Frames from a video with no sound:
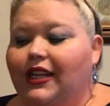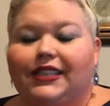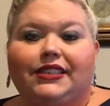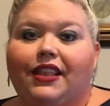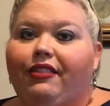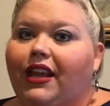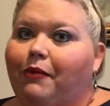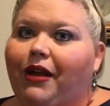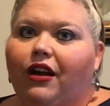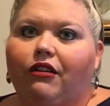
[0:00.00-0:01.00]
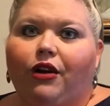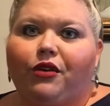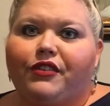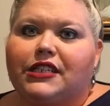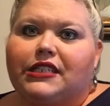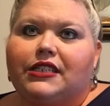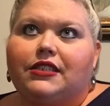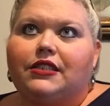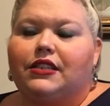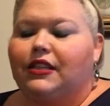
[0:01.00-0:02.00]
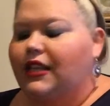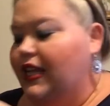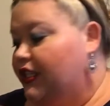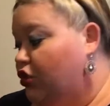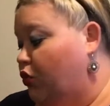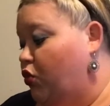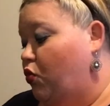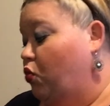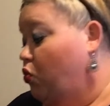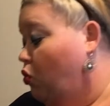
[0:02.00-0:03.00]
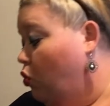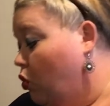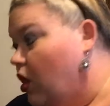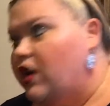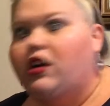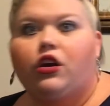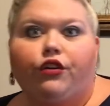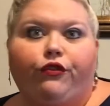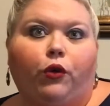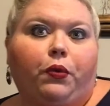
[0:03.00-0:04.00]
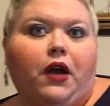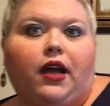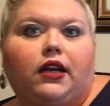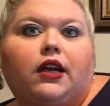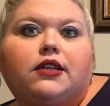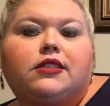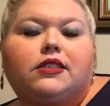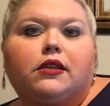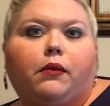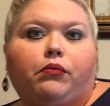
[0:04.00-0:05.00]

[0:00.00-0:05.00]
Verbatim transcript: That's the thing about Grove is it it's wonderful products,